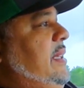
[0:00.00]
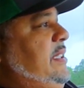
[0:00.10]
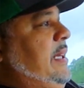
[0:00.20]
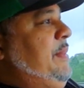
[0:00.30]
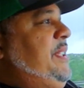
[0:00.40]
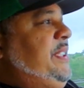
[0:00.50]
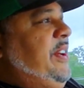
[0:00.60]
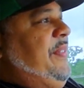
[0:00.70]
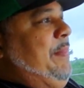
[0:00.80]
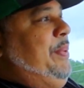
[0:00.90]
some of the
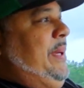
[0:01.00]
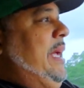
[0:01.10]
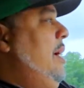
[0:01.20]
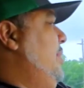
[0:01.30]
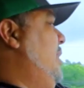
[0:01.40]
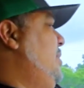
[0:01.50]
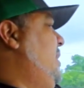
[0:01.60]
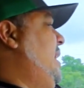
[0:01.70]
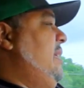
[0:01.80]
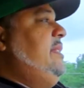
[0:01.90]
stuff I'm putting out goes
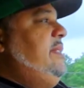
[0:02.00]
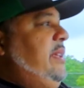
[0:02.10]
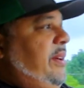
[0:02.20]
against, you